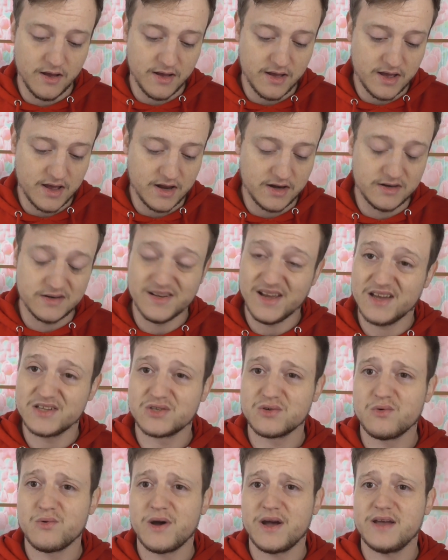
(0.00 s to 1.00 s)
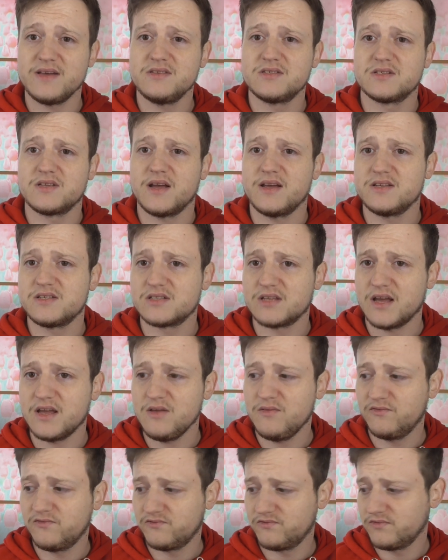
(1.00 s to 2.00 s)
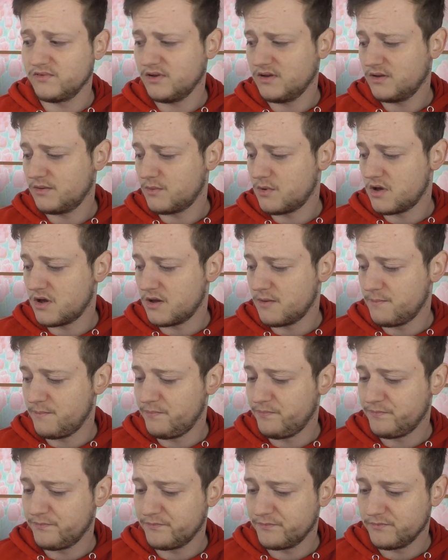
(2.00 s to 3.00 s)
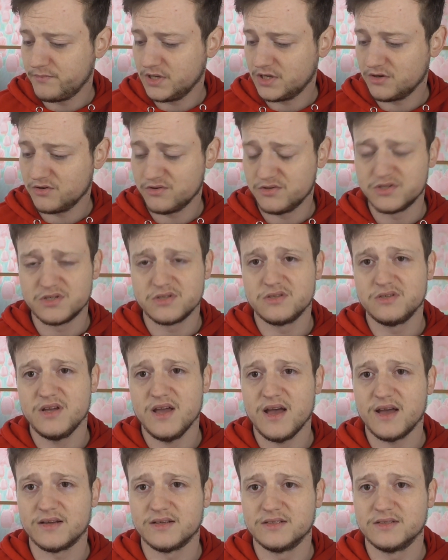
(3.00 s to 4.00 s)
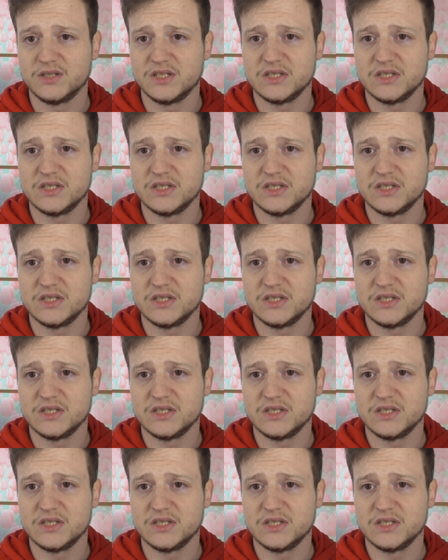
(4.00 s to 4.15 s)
And as always, stay safe, um, because, yeah,